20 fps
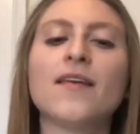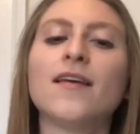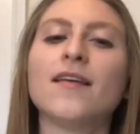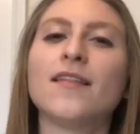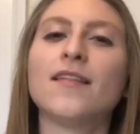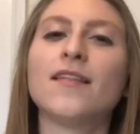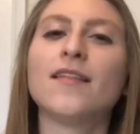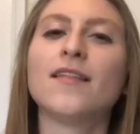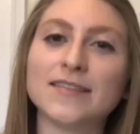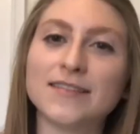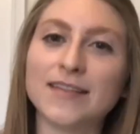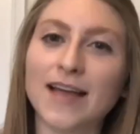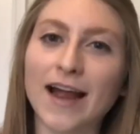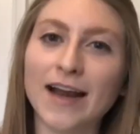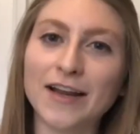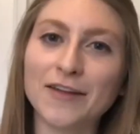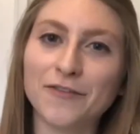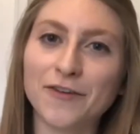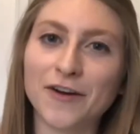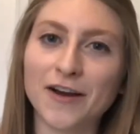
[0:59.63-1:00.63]
the
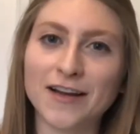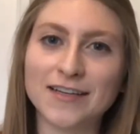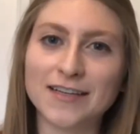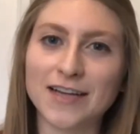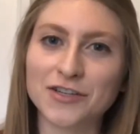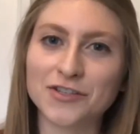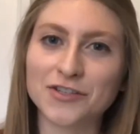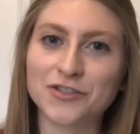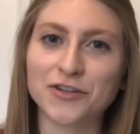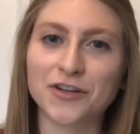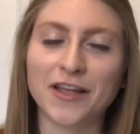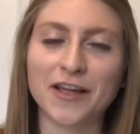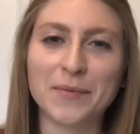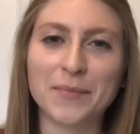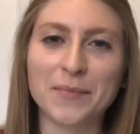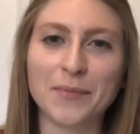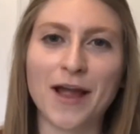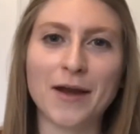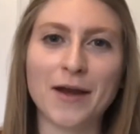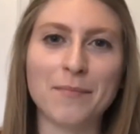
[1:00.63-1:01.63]
Society for Industrial and
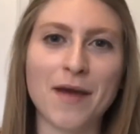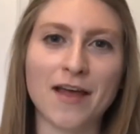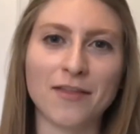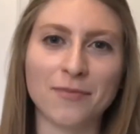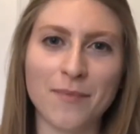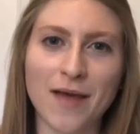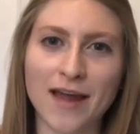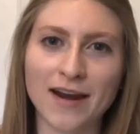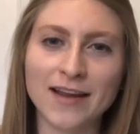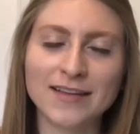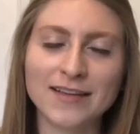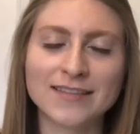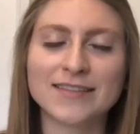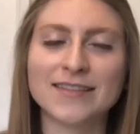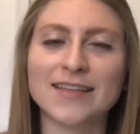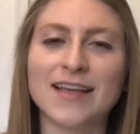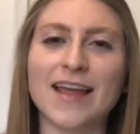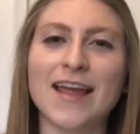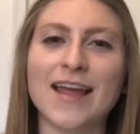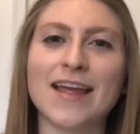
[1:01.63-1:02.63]
Applied Mathematics,
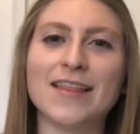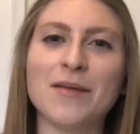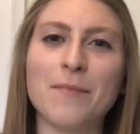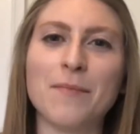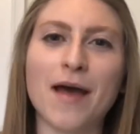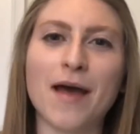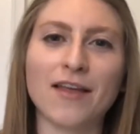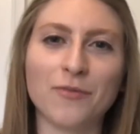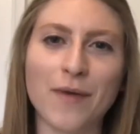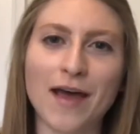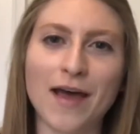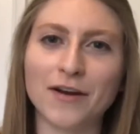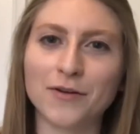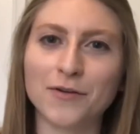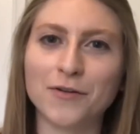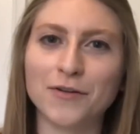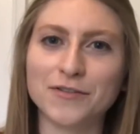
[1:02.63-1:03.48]
and the Mathematical